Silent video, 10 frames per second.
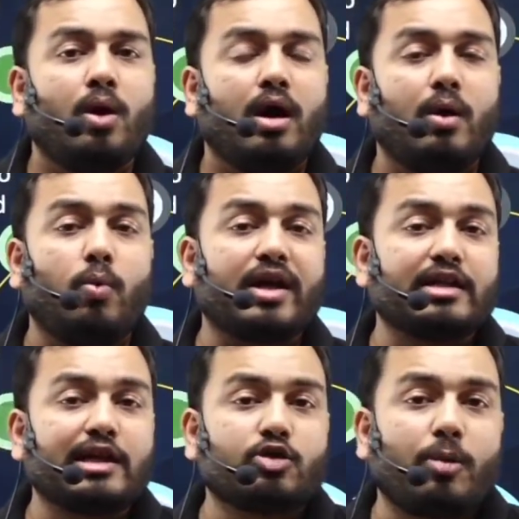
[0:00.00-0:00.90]
what are
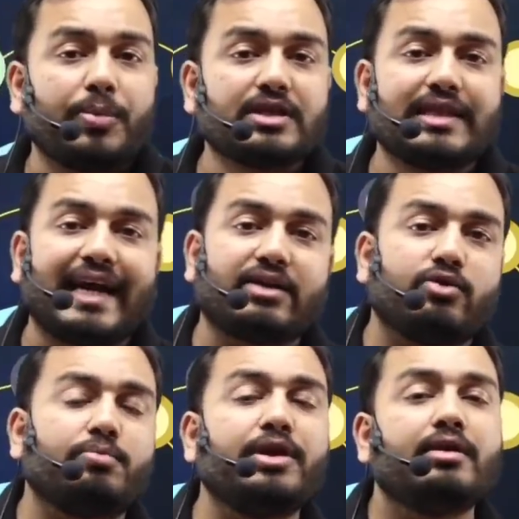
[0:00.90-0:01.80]
the topics that
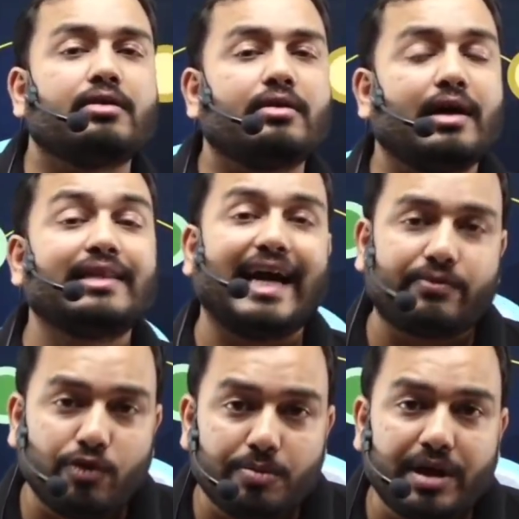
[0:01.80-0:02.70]
could be that
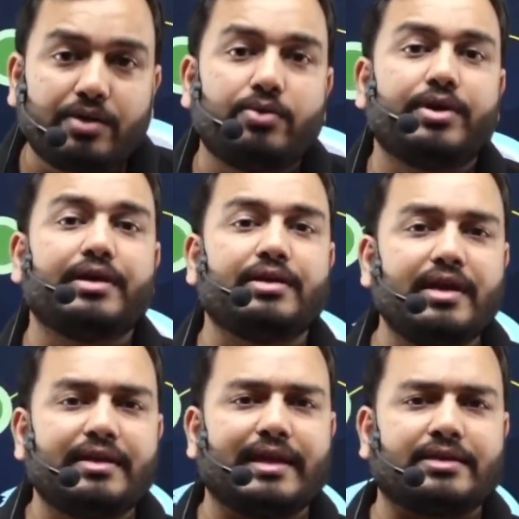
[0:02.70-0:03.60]
would be included in the
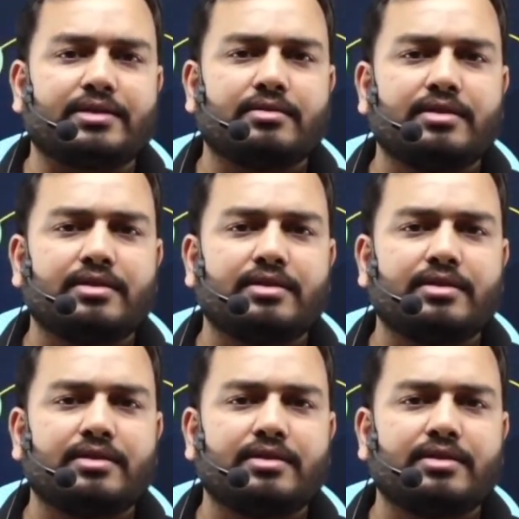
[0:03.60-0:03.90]
test.